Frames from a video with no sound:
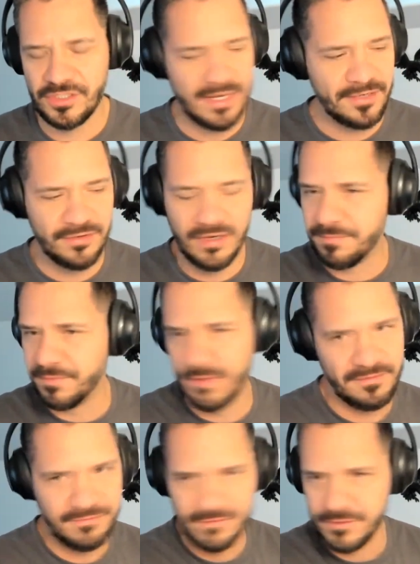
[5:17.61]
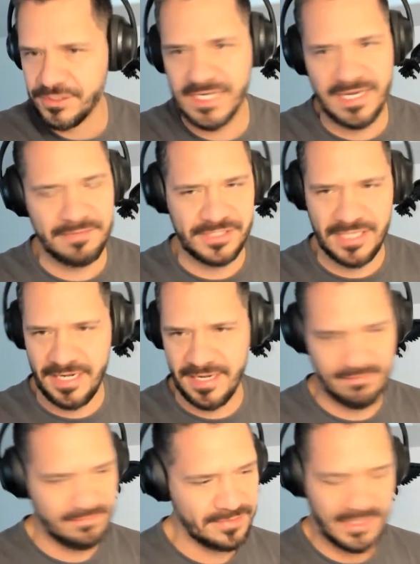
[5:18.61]
so I grew up on food stamps
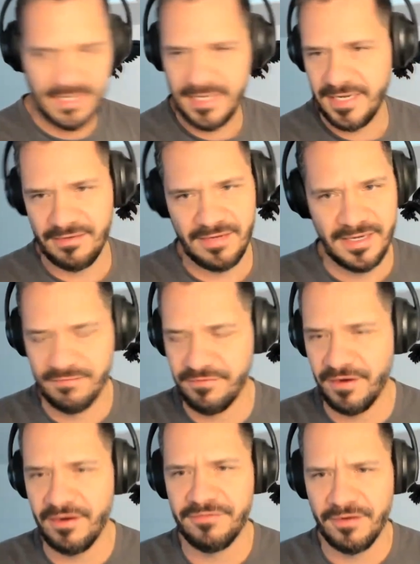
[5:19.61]
and like in a very,